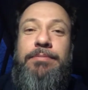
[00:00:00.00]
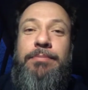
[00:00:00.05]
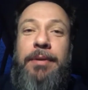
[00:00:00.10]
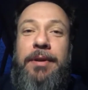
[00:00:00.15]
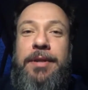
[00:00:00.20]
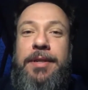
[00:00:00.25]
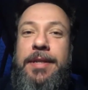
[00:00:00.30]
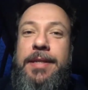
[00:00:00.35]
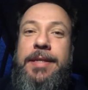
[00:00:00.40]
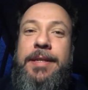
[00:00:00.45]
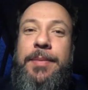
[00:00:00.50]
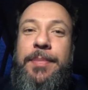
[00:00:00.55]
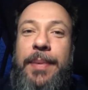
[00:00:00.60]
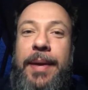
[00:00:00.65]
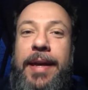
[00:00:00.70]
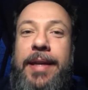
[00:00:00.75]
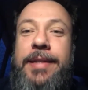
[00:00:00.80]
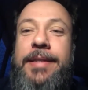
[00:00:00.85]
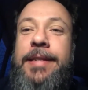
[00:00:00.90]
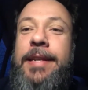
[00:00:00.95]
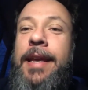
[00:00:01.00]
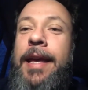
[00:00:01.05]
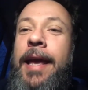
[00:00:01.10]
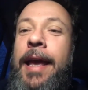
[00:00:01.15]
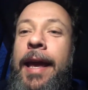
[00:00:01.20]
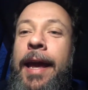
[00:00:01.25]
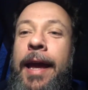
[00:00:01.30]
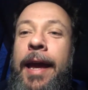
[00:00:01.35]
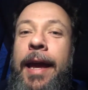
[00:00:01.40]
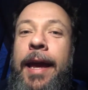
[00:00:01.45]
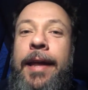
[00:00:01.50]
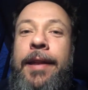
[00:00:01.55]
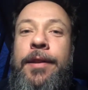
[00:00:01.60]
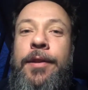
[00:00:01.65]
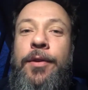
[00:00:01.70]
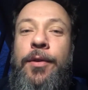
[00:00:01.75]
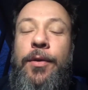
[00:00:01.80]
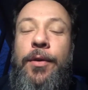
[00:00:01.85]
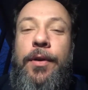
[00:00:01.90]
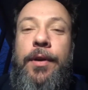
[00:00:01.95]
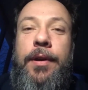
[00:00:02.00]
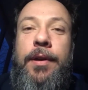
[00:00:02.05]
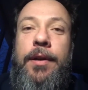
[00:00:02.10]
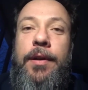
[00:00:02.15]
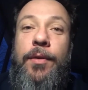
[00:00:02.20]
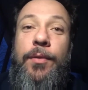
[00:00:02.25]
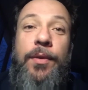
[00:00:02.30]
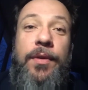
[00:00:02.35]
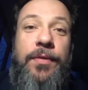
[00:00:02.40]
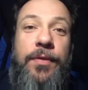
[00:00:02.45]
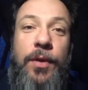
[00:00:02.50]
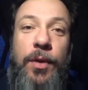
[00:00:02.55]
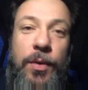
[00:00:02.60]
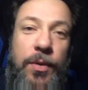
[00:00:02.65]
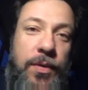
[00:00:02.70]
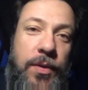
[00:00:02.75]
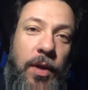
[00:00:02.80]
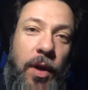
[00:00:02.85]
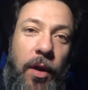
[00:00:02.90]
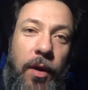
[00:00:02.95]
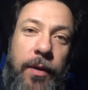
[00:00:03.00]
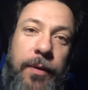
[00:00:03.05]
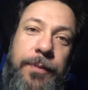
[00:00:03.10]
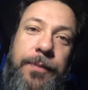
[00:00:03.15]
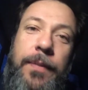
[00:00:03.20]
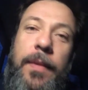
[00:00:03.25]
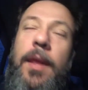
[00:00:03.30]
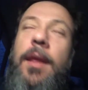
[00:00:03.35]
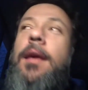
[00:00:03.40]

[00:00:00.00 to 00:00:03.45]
participate in your review song.